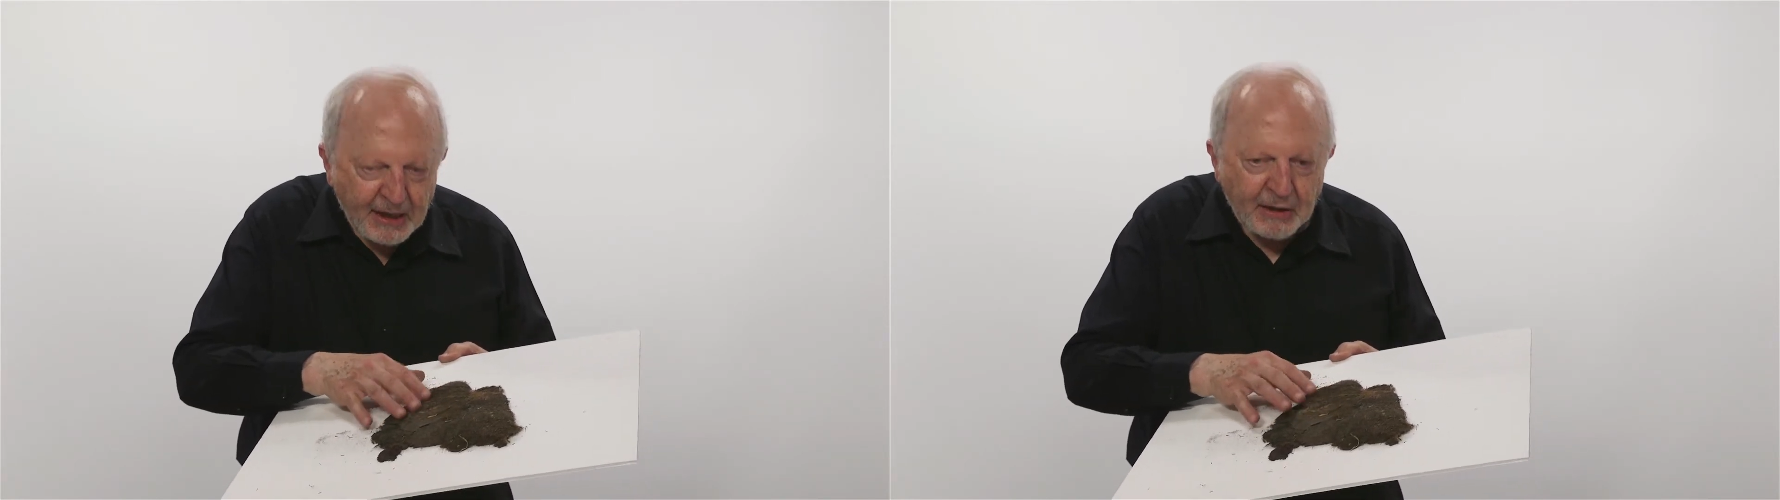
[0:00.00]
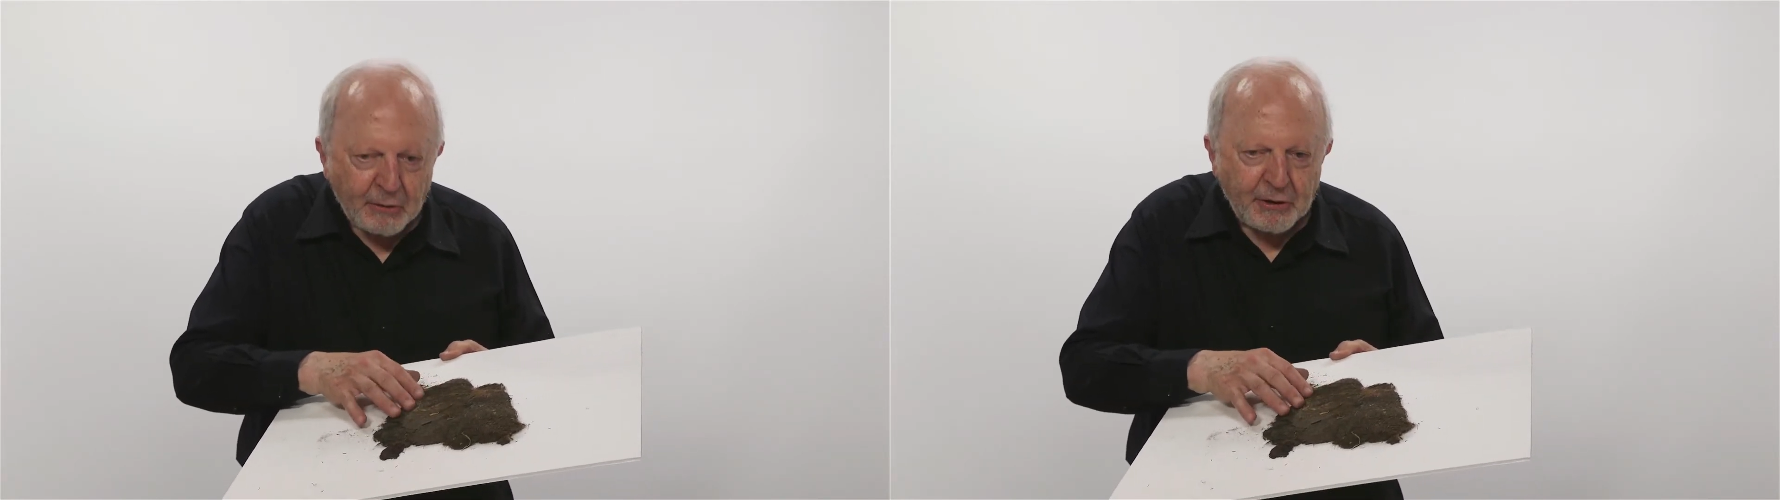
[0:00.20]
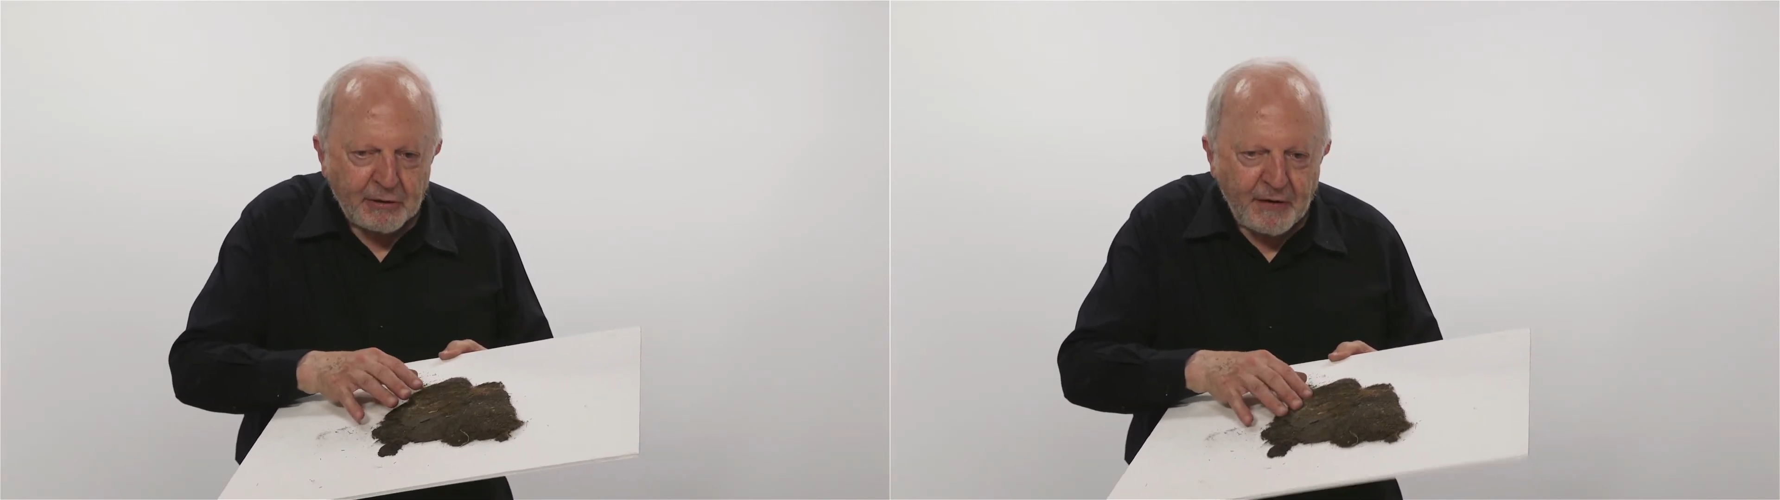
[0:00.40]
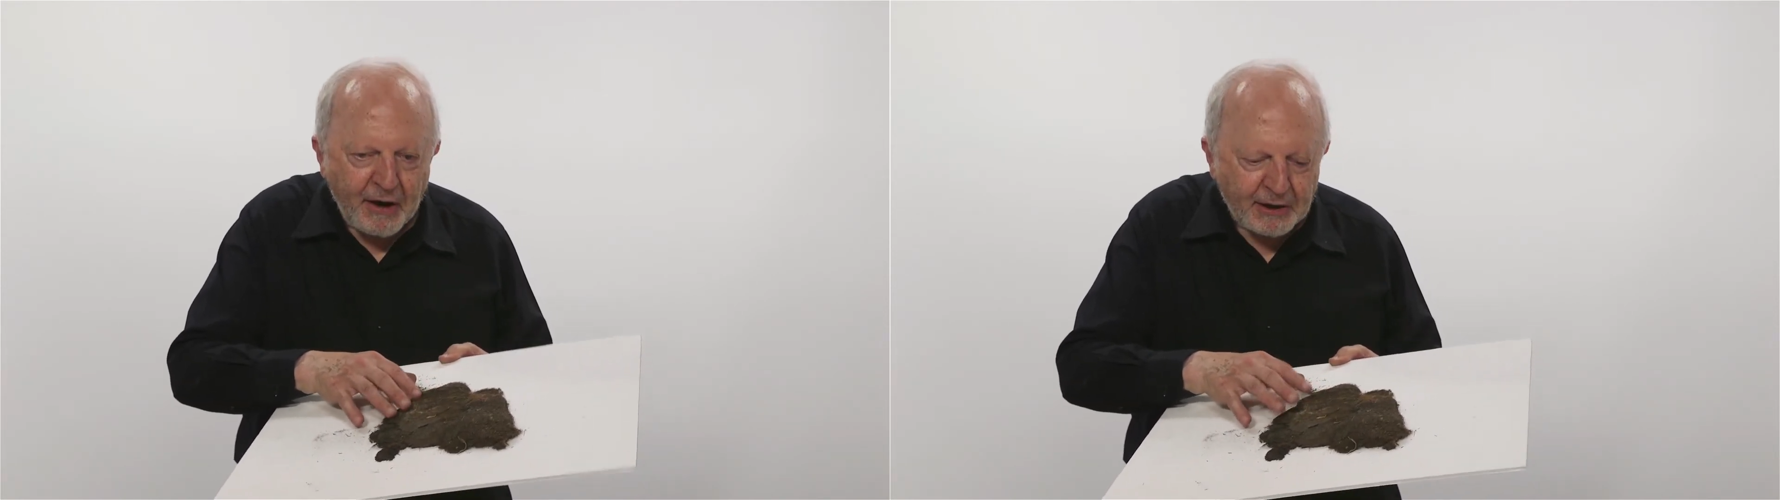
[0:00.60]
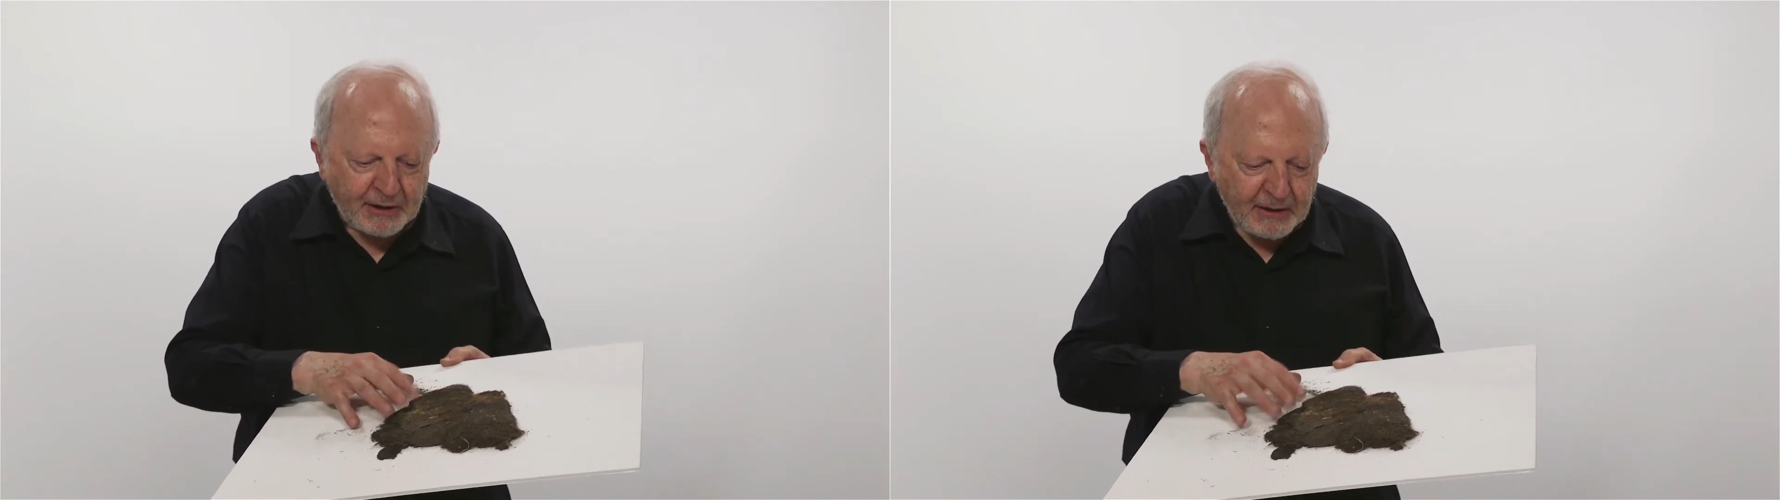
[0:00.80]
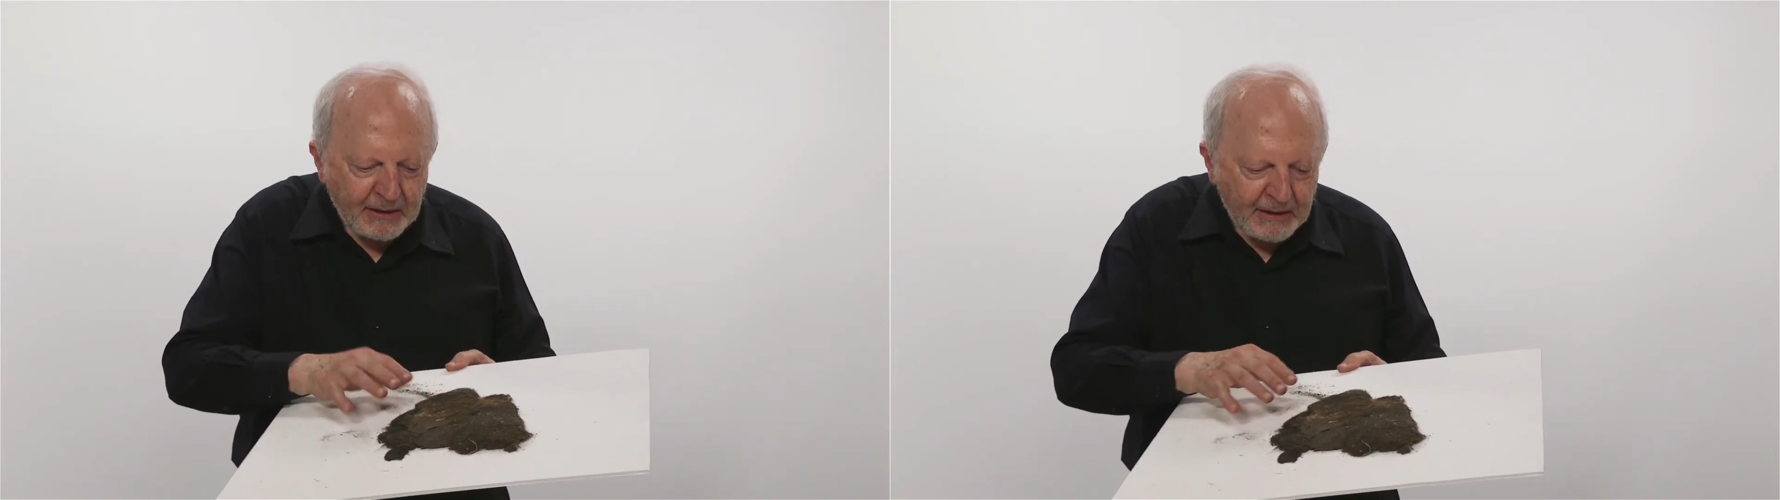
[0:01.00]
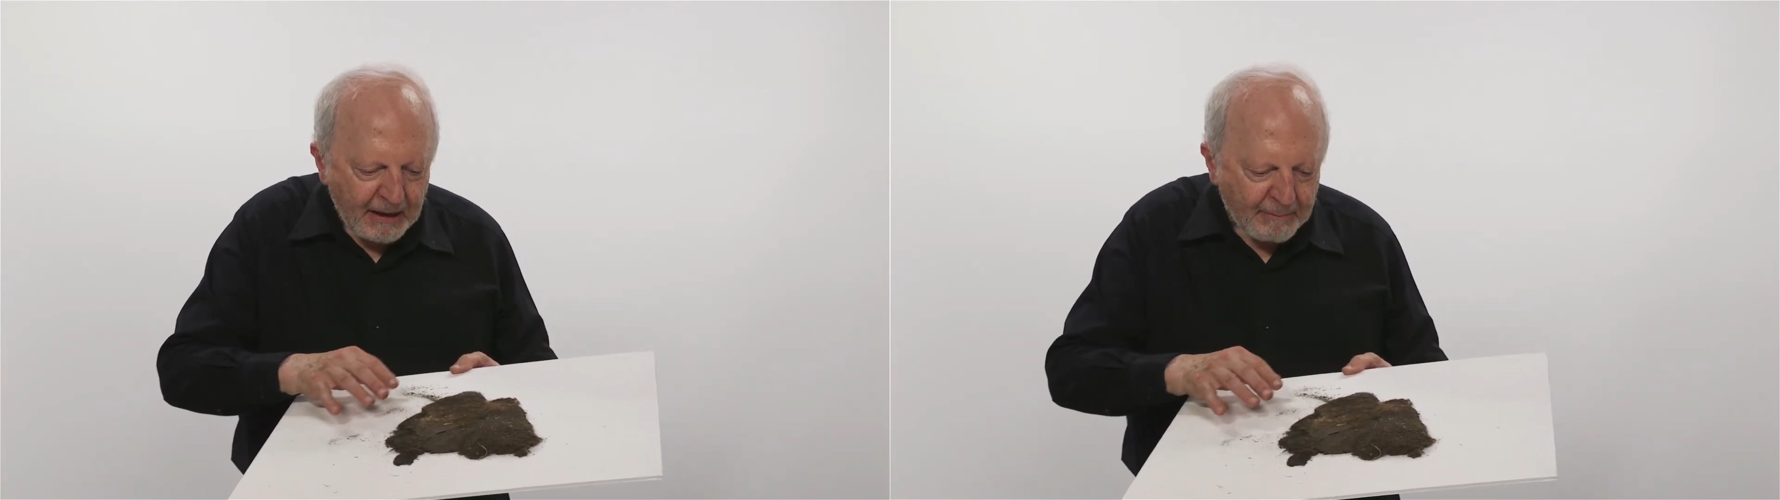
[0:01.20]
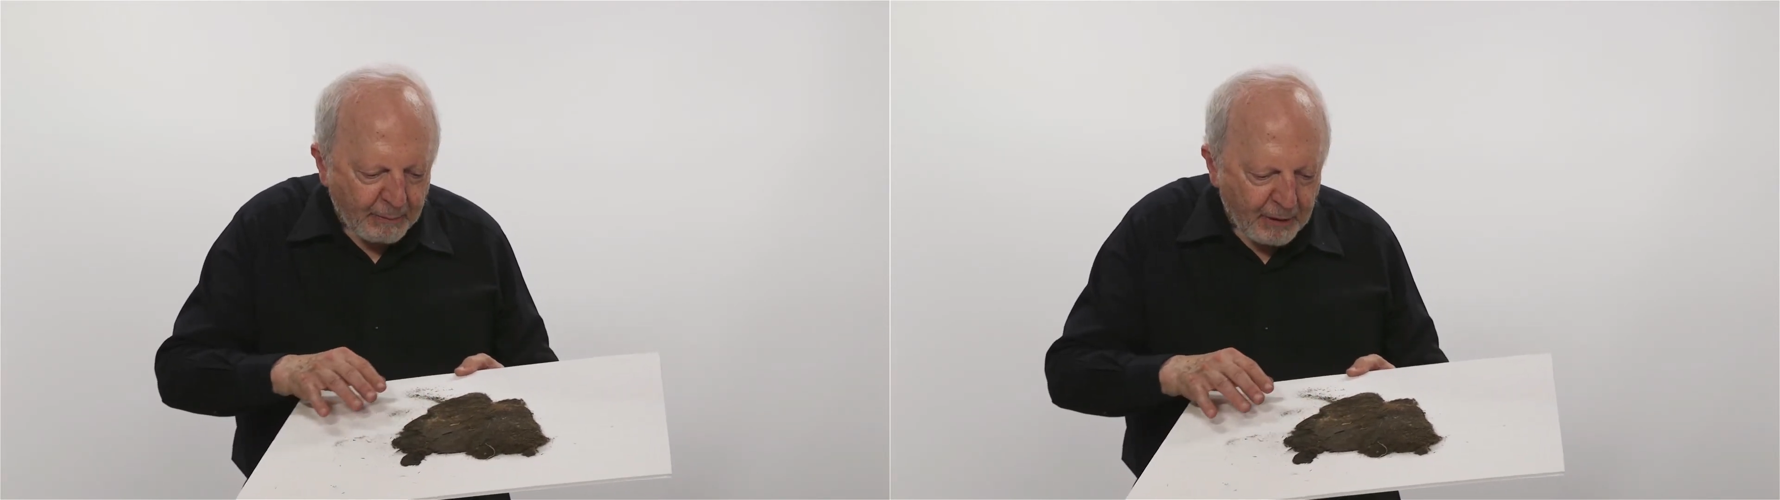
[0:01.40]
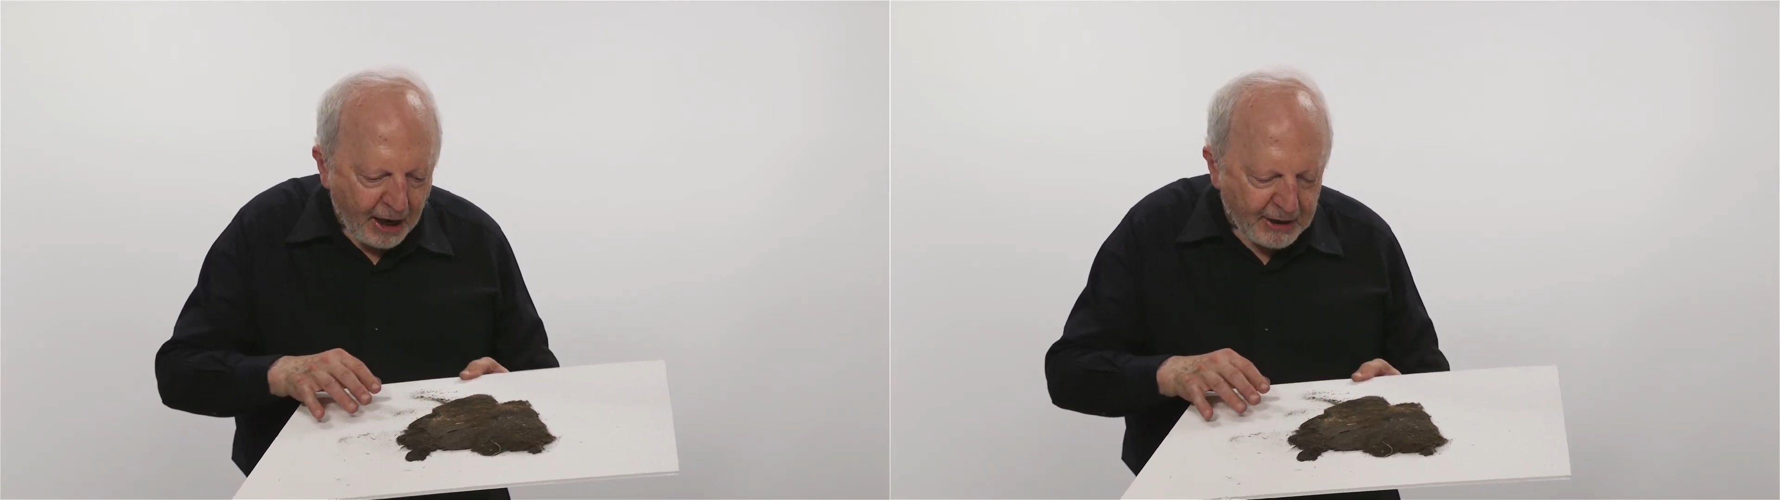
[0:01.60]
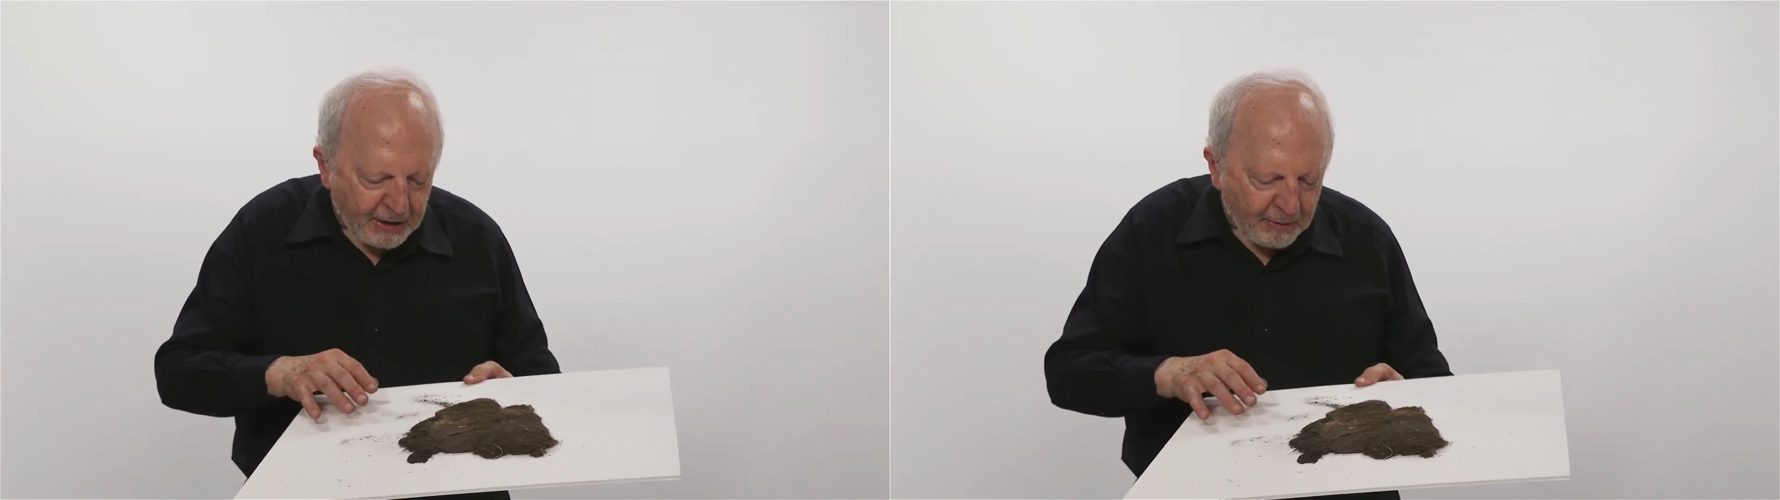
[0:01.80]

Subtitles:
according to various proprietary